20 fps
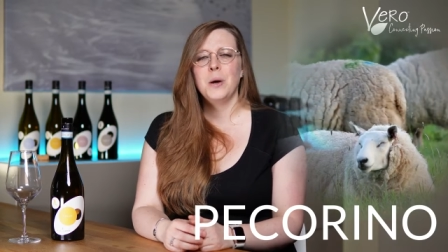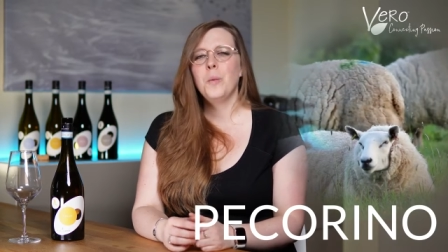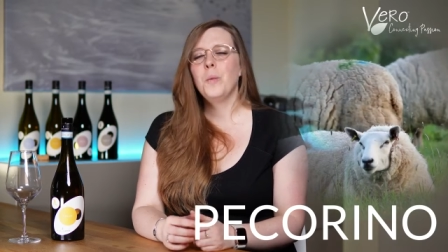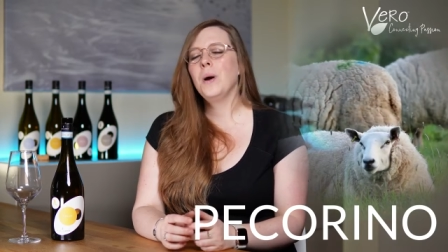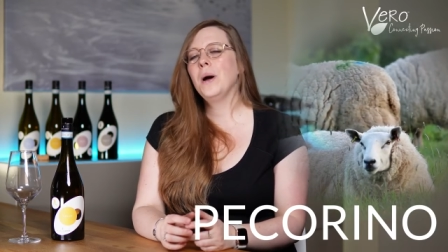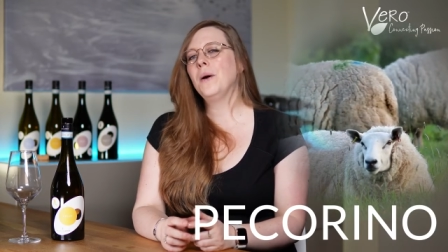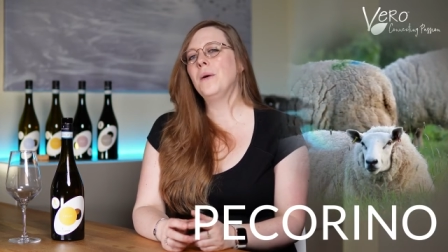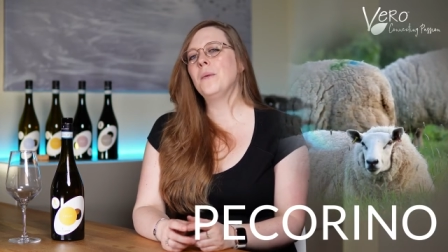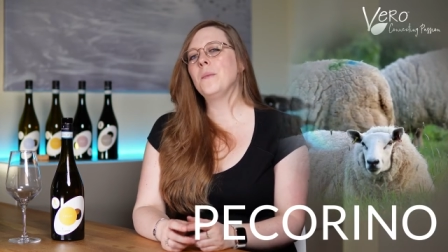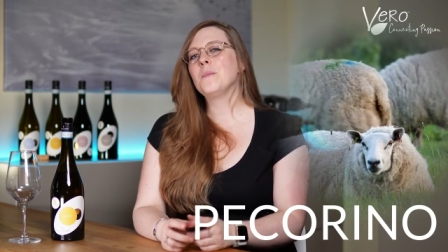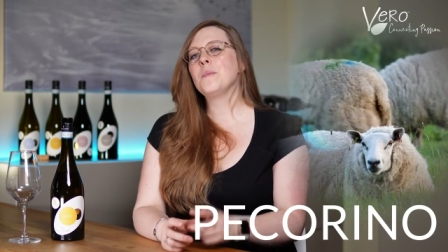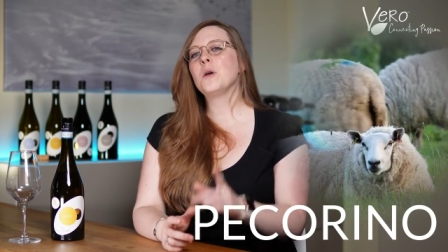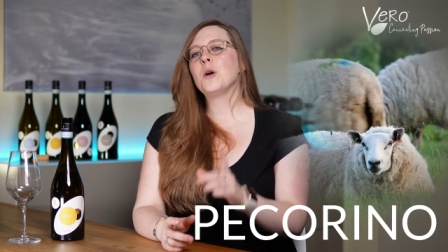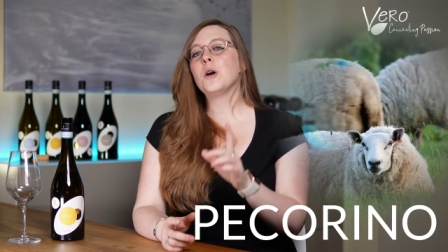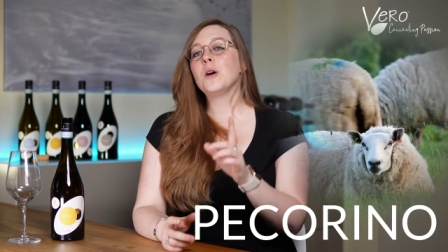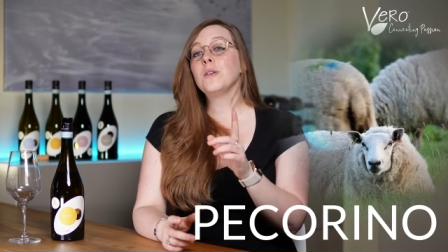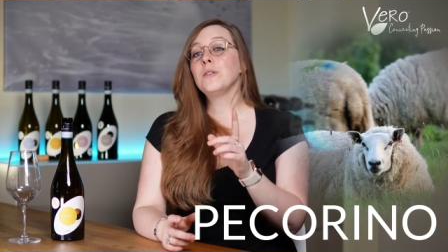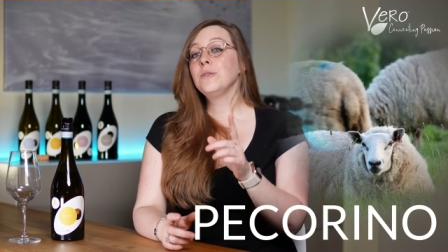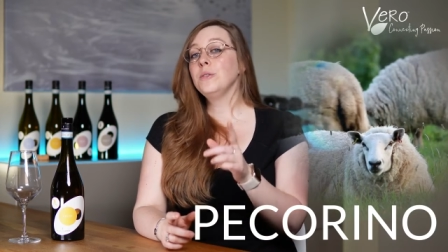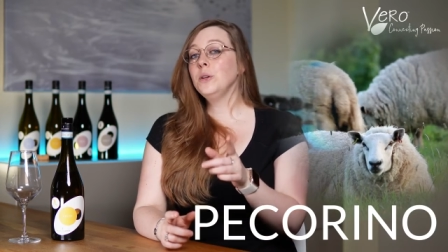Well, there
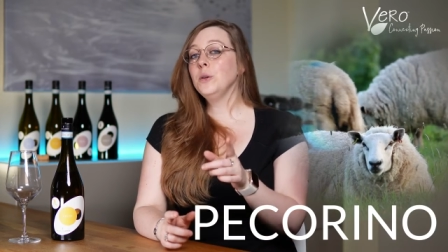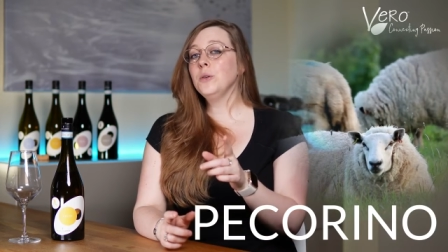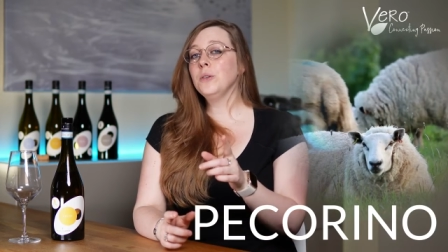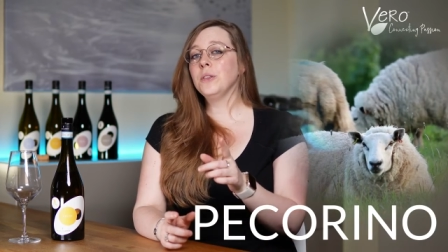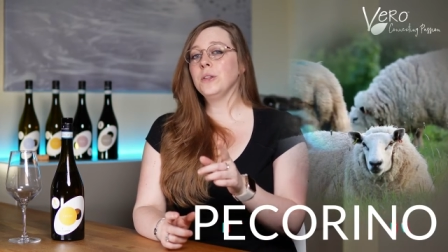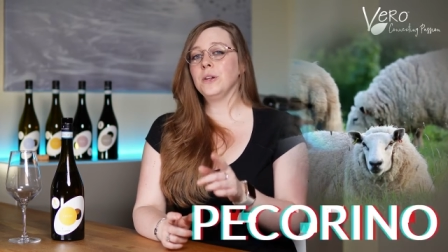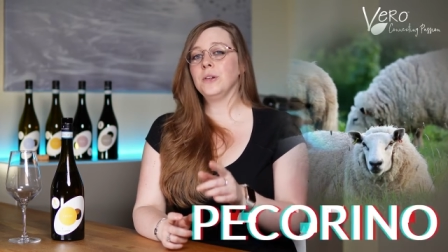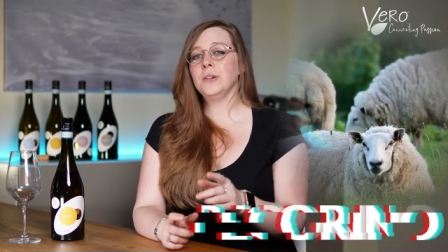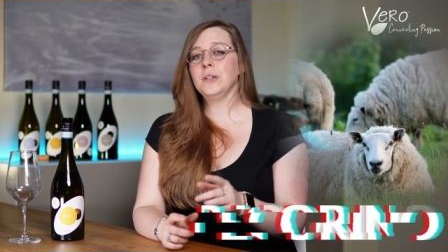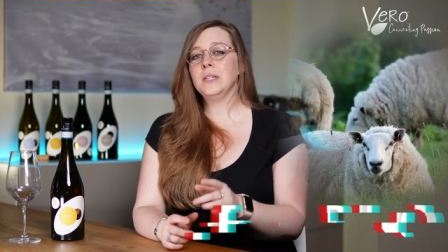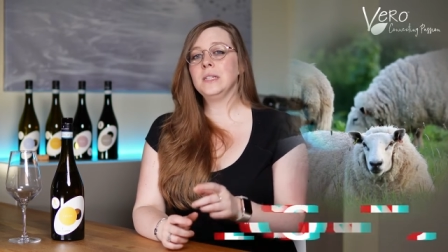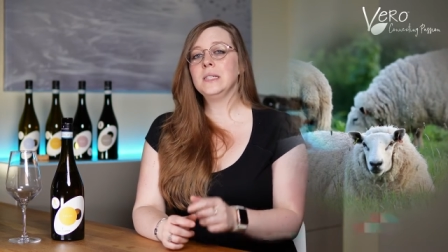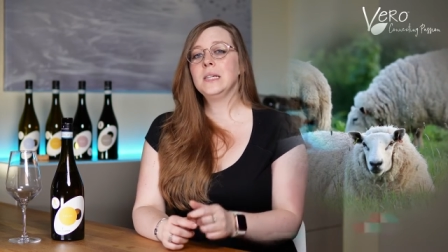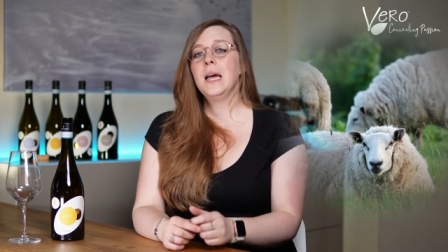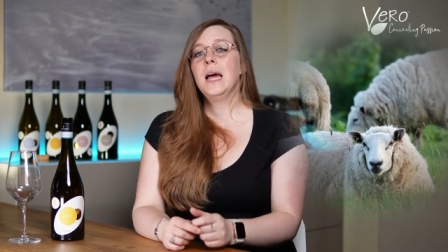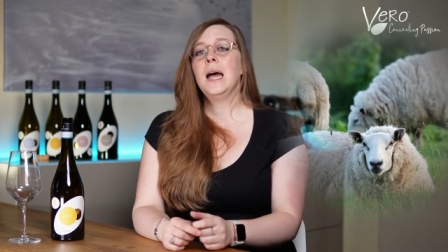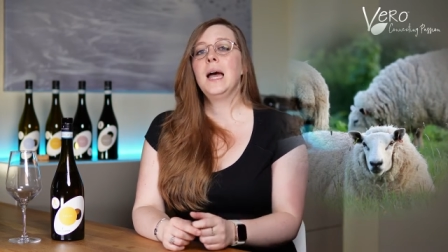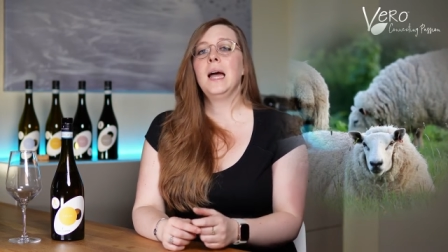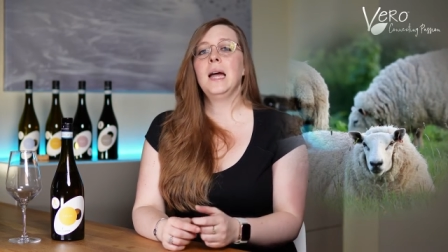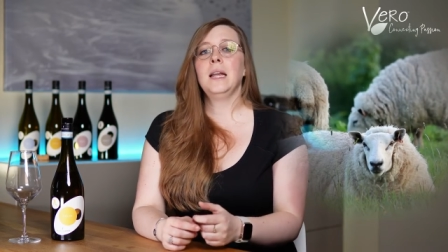are a few theories,
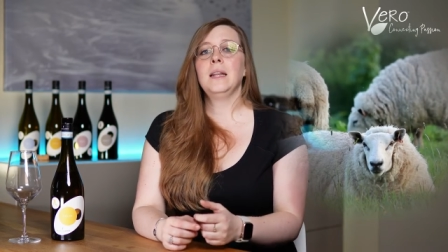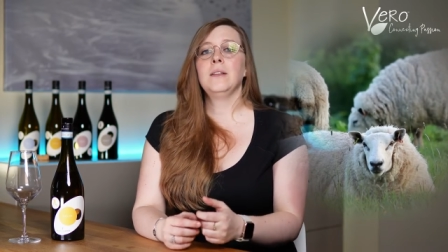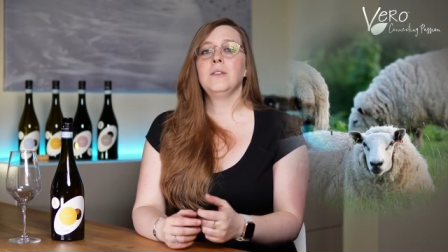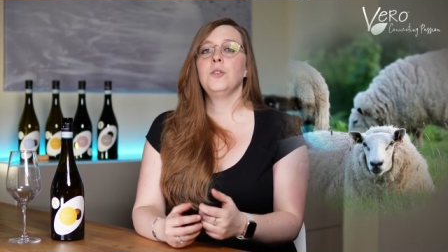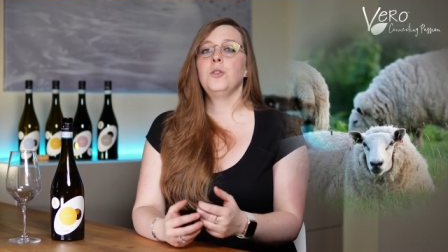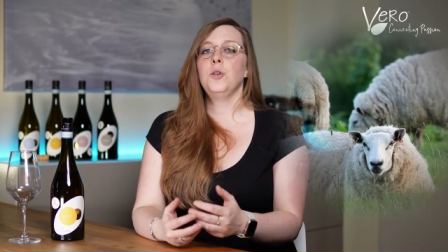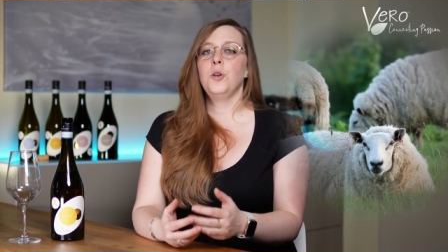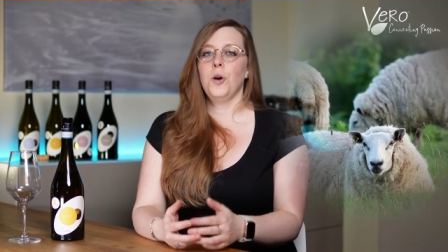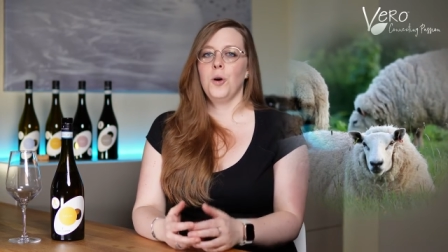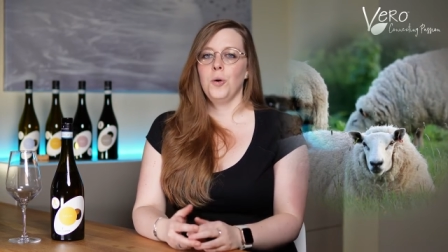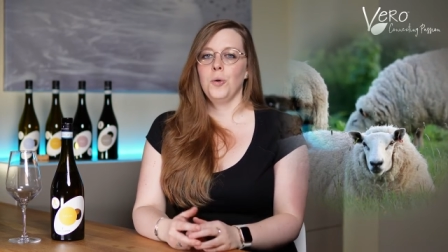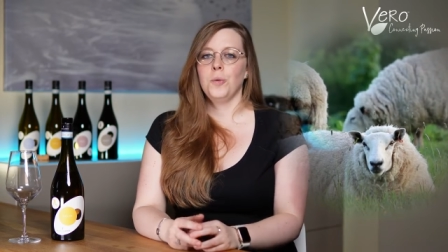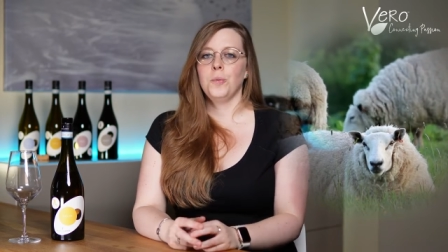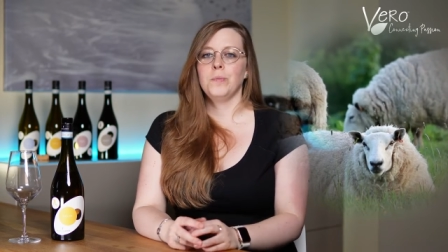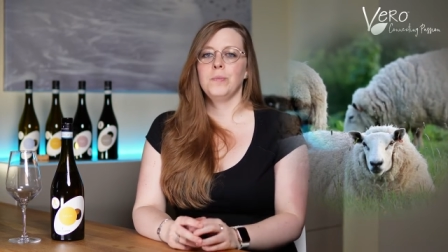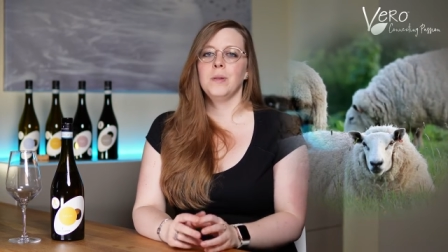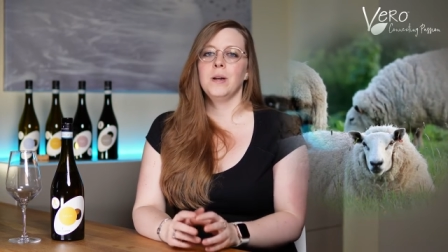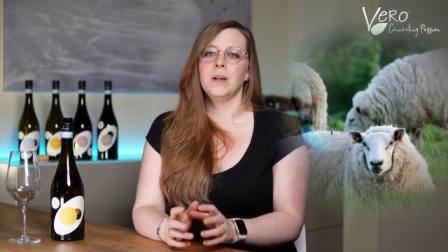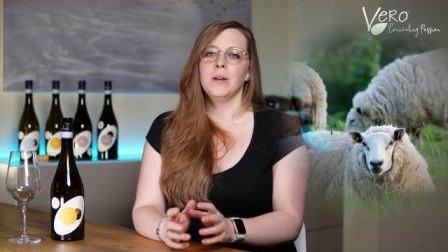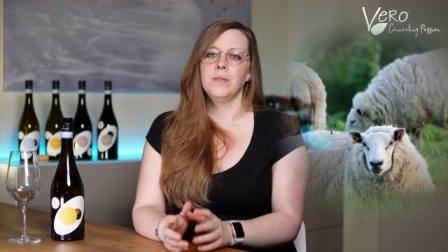and no,
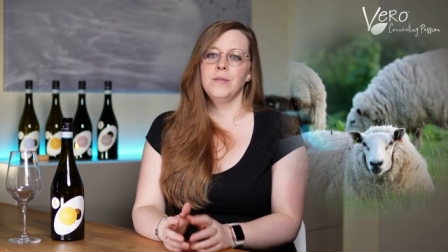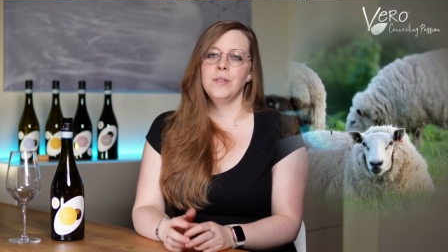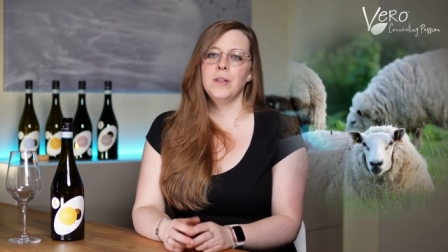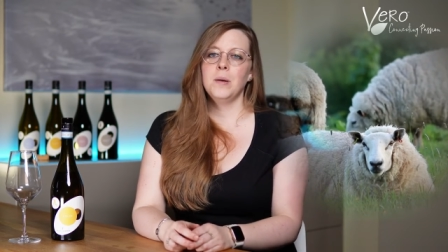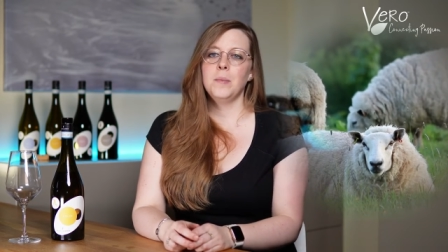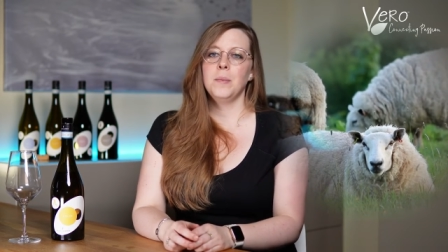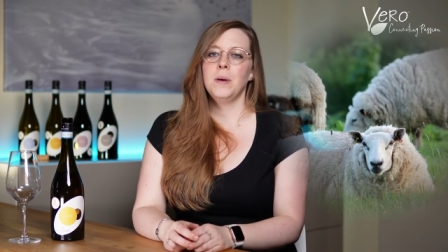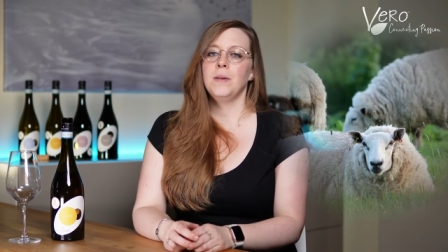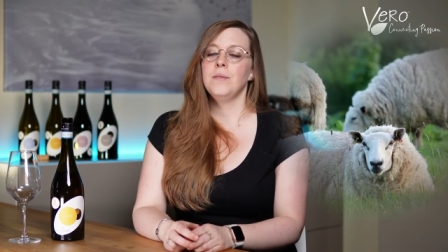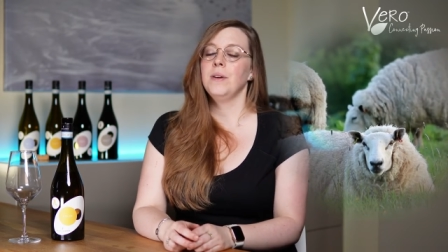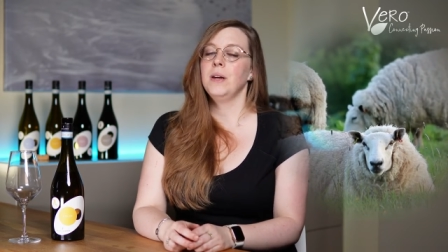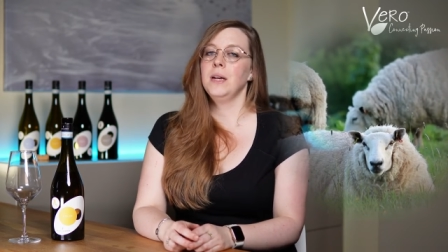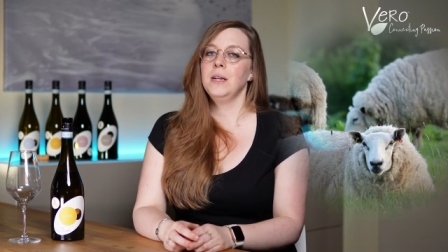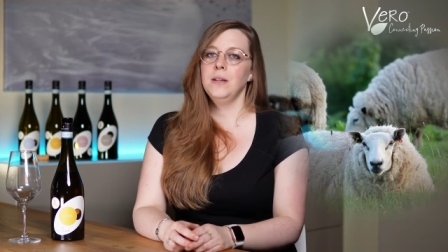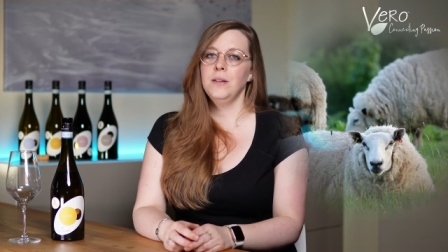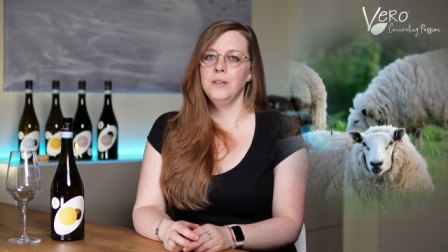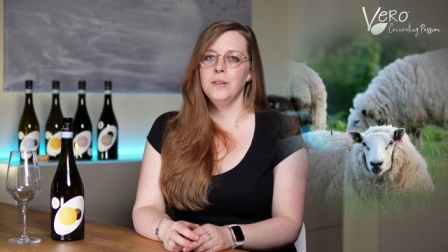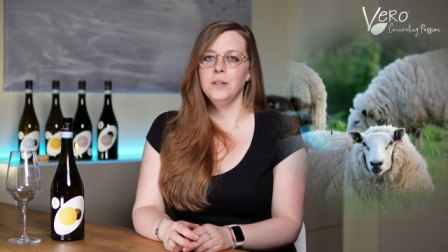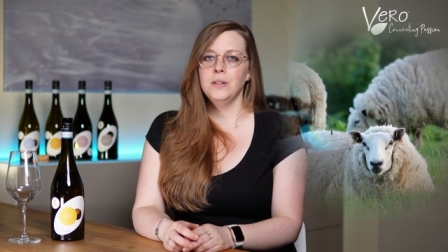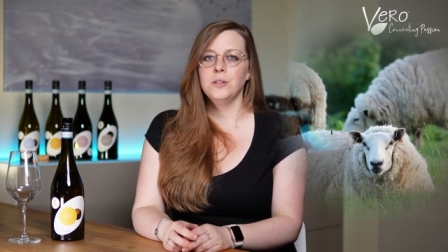none of them have
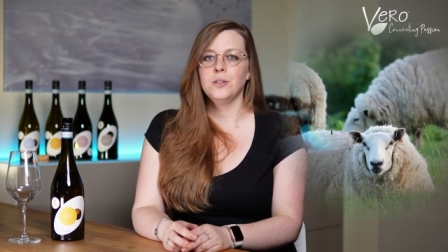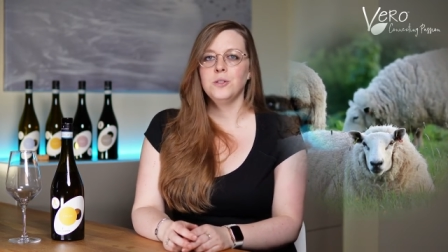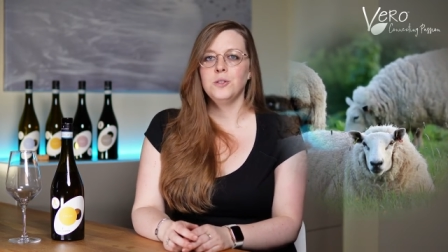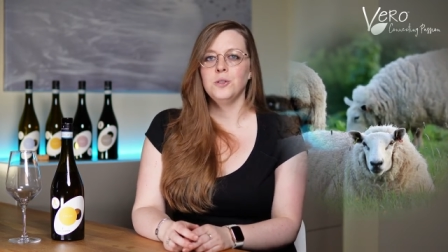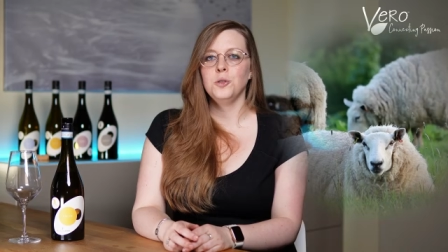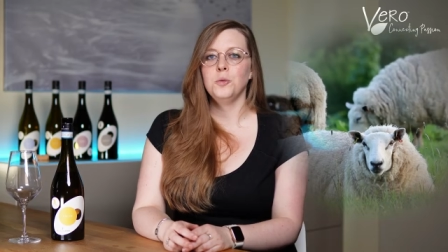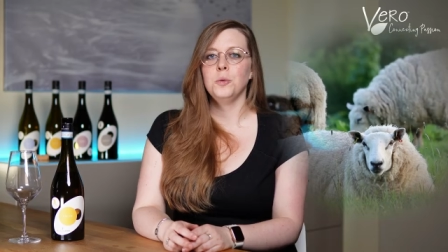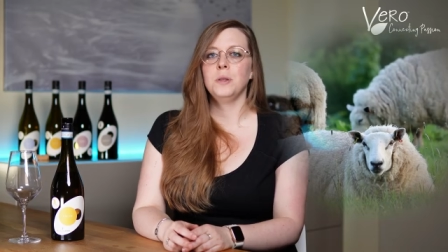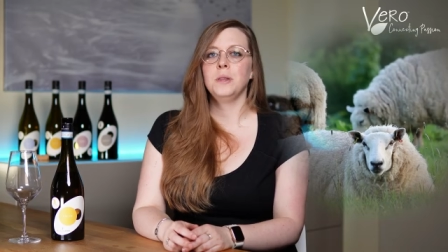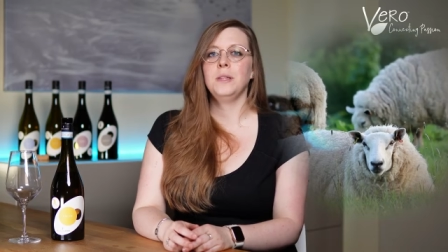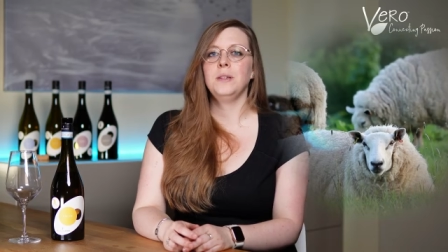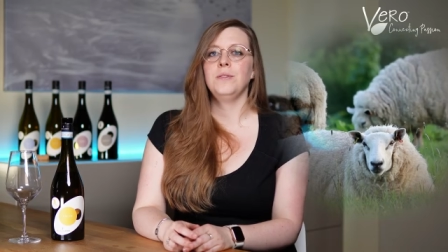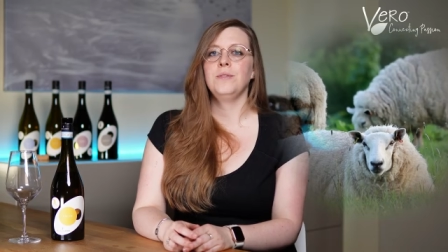anything to do with the